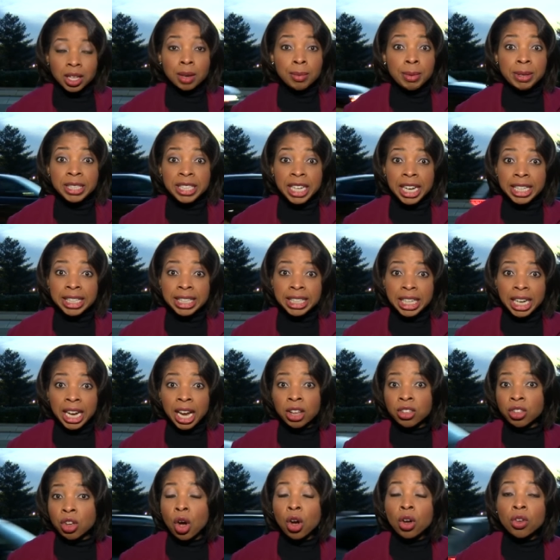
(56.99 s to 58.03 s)
WJZ
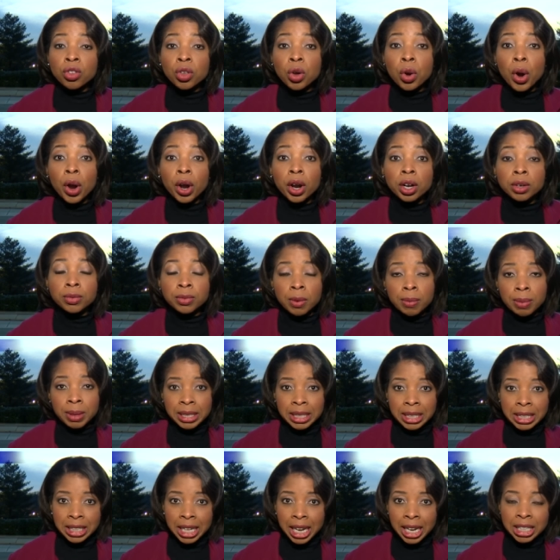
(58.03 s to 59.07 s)
has also heard from the
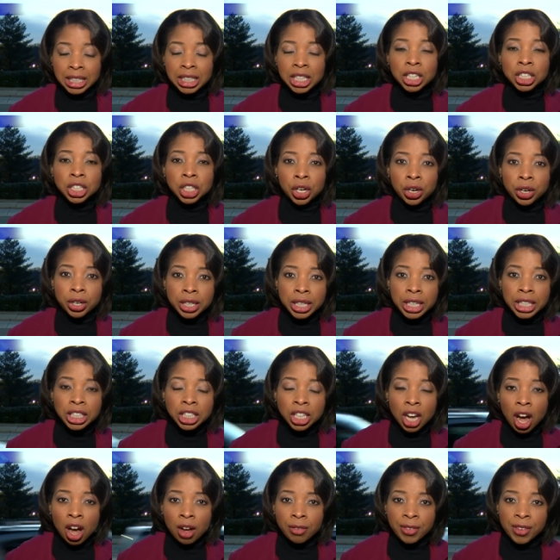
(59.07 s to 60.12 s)
state's attorney's
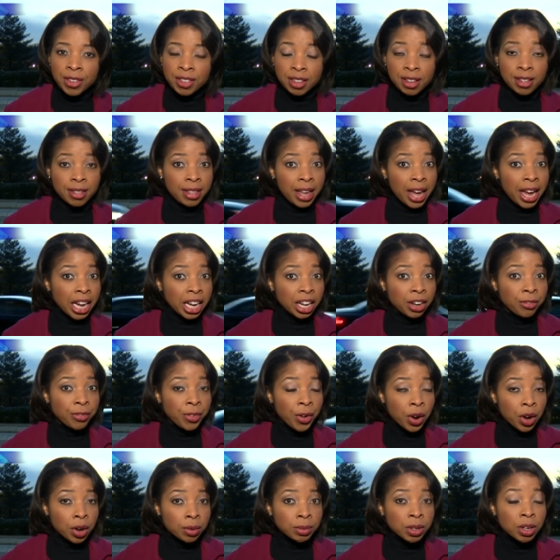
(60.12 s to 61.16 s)
office and they
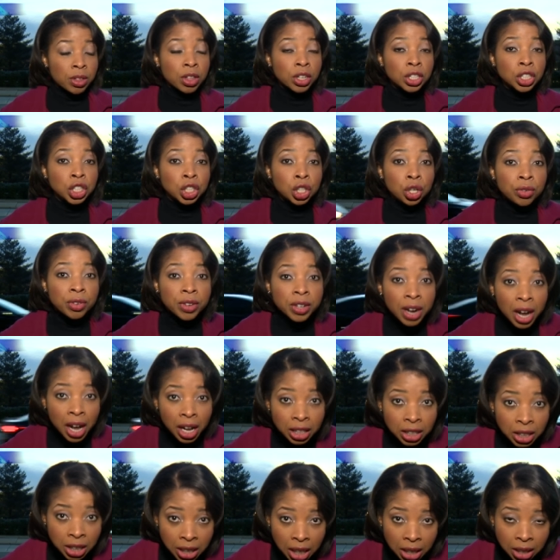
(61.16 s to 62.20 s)
confirmed the
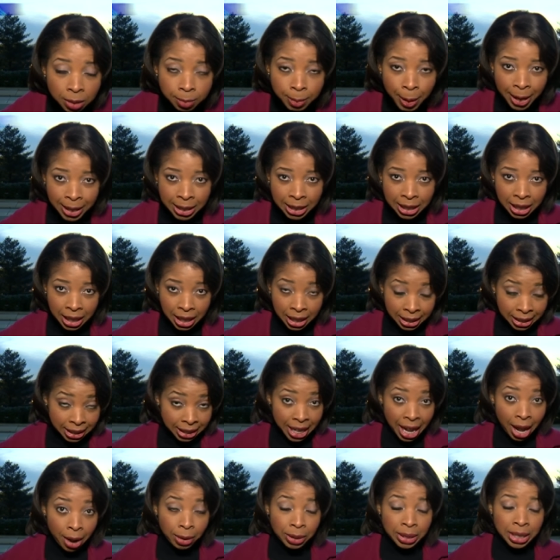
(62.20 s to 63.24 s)
juvenile suspect is
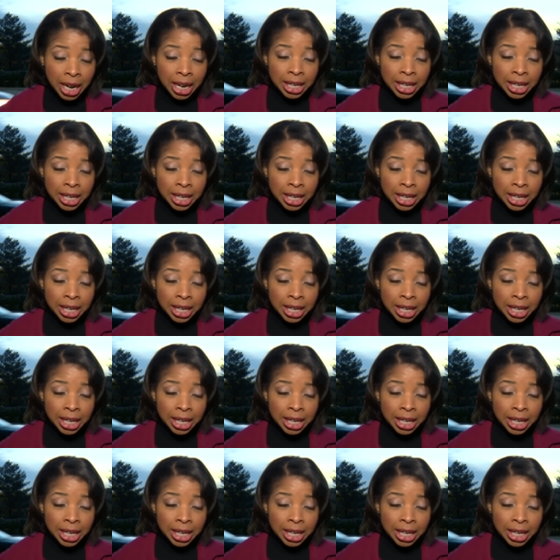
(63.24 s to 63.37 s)
now in